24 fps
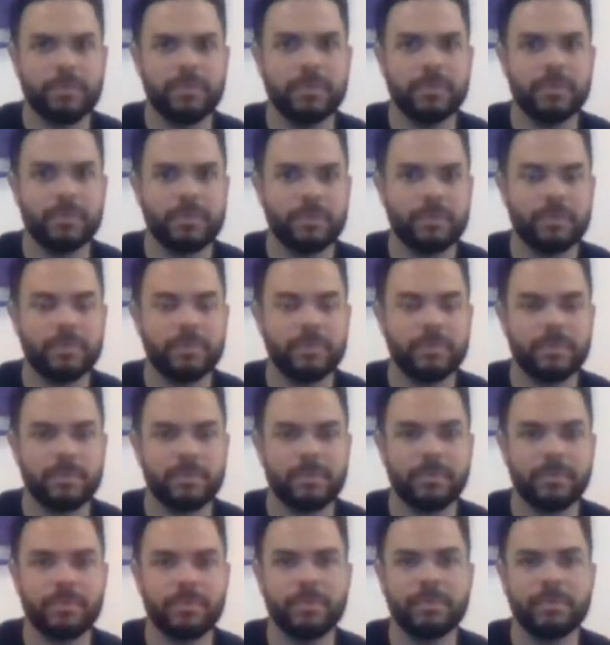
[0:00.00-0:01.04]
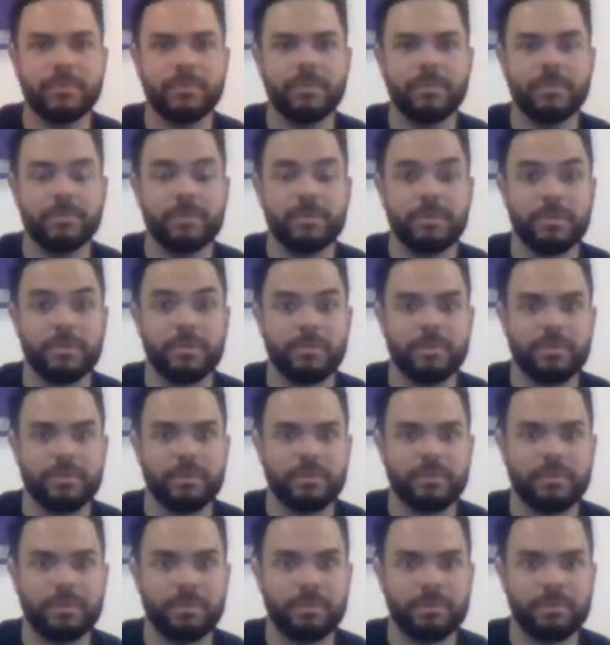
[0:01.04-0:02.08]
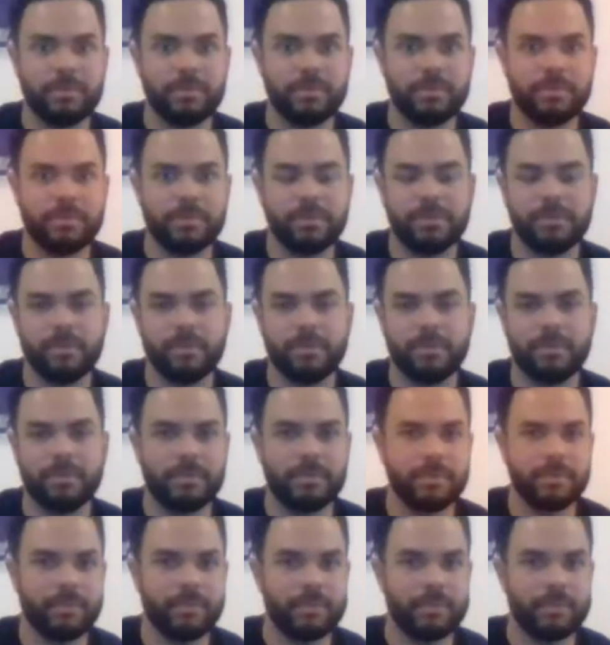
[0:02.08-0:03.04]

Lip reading: [no speech]